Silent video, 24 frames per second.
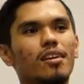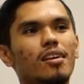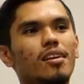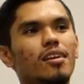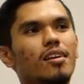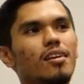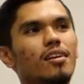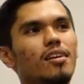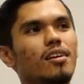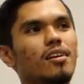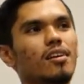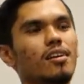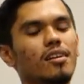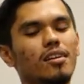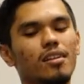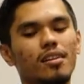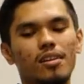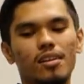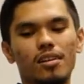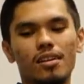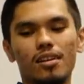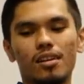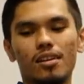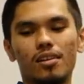
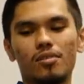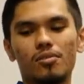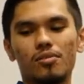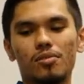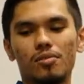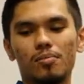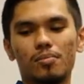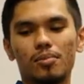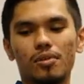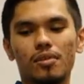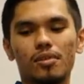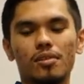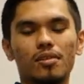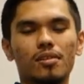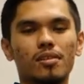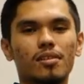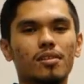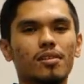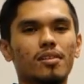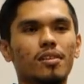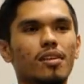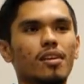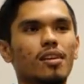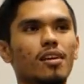And I usually put
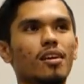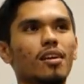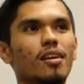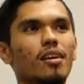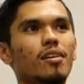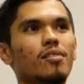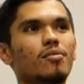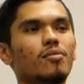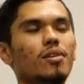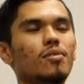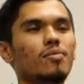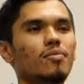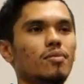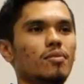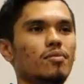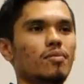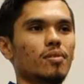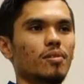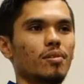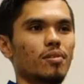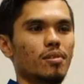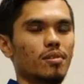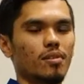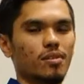a reference
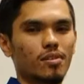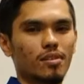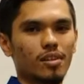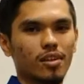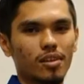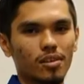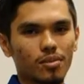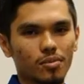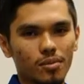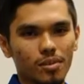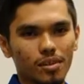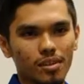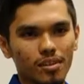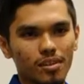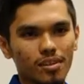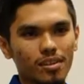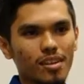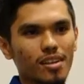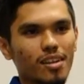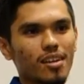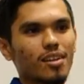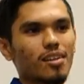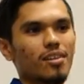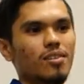photo on the side as well,
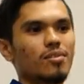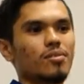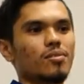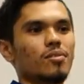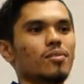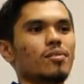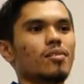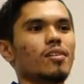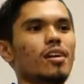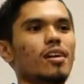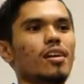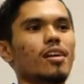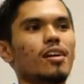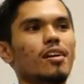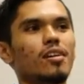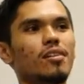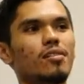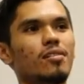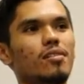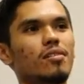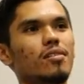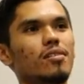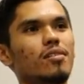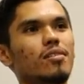so that I
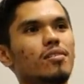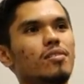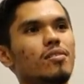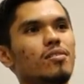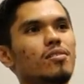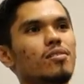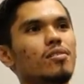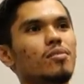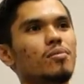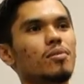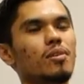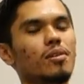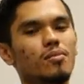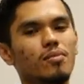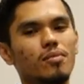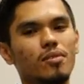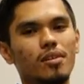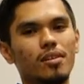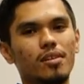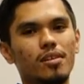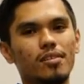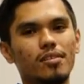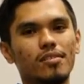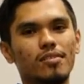could see what I'm
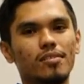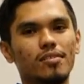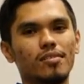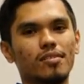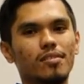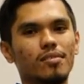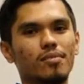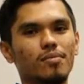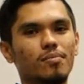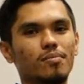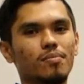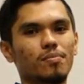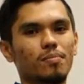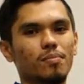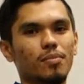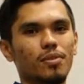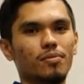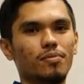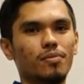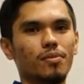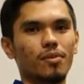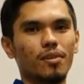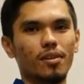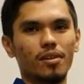drawing
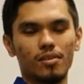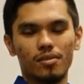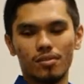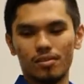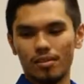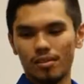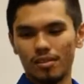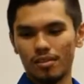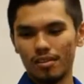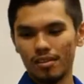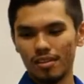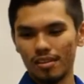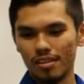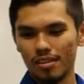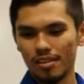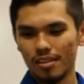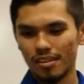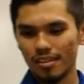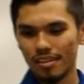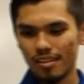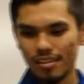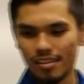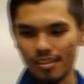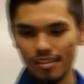before I start.
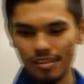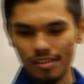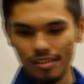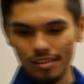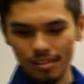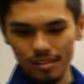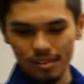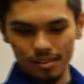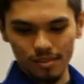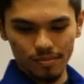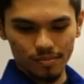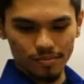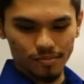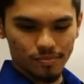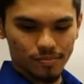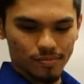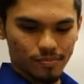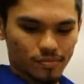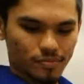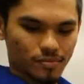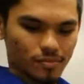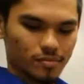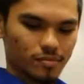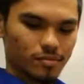
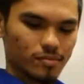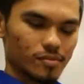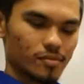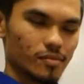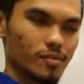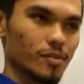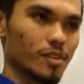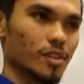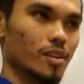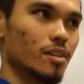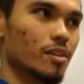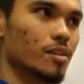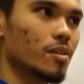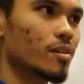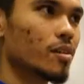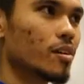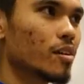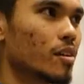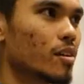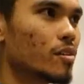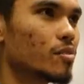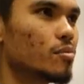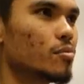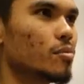Another
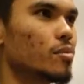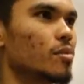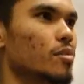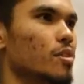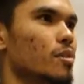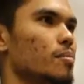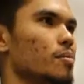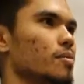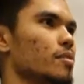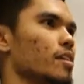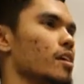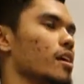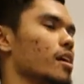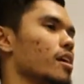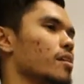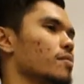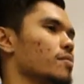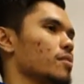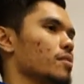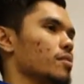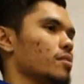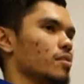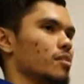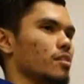thing that you want to typically
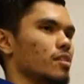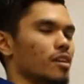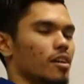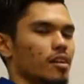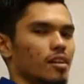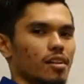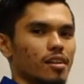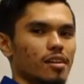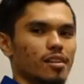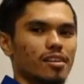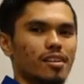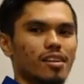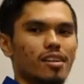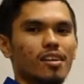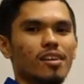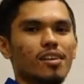have is good lighting.